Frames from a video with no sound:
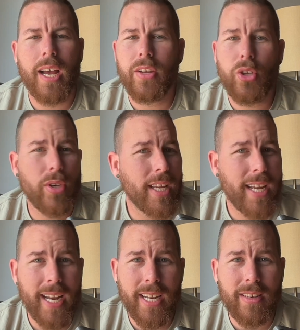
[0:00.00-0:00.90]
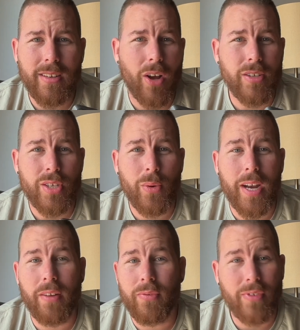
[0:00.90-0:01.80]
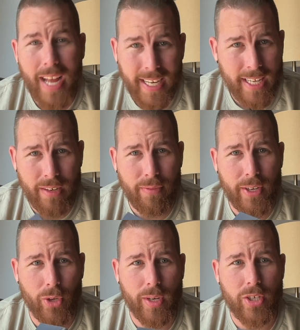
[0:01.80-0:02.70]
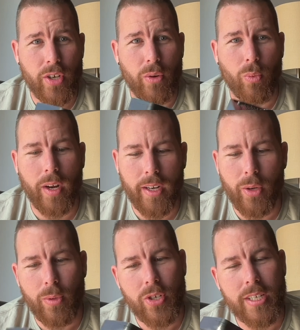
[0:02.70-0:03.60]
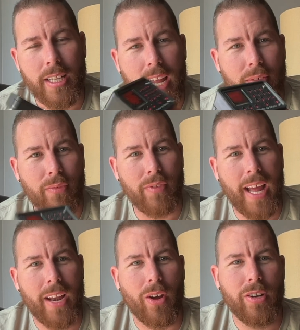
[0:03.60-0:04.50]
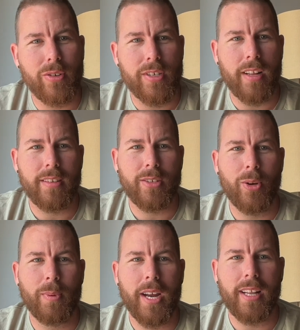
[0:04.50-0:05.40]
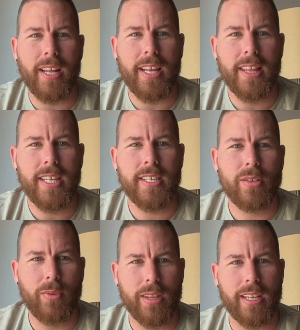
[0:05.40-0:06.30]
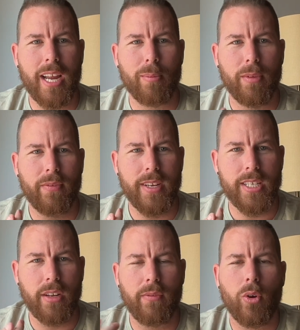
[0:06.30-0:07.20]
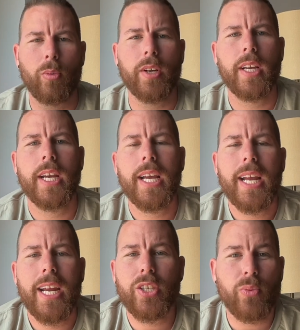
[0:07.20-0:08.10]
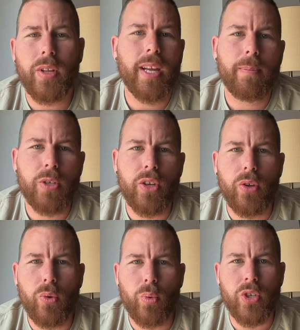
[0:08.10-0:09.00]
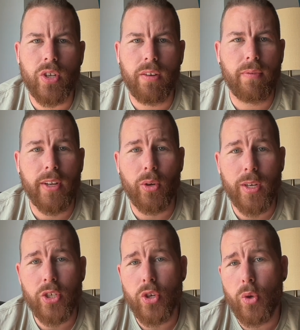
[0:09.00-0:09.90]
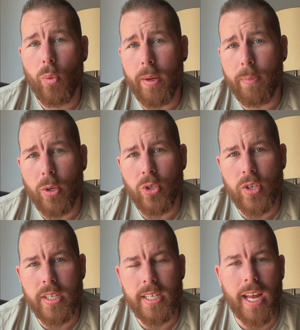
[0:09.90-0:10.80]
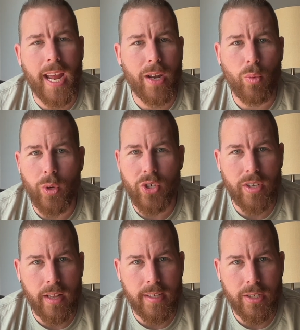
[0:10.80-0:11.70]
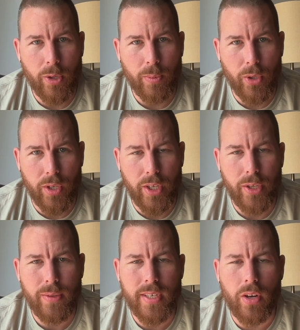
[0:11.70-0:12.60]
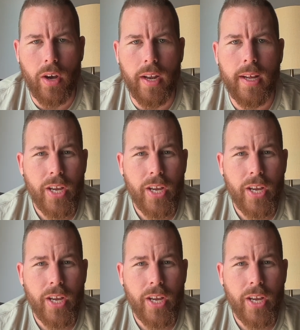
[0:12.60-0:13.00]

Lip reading: You can get it also in a flat configuration where it would just lay flat on your telescope, kind of like this, with the camera facing forward. It's really up to you which configuration you want to purchase and which telescope you're going to use it on.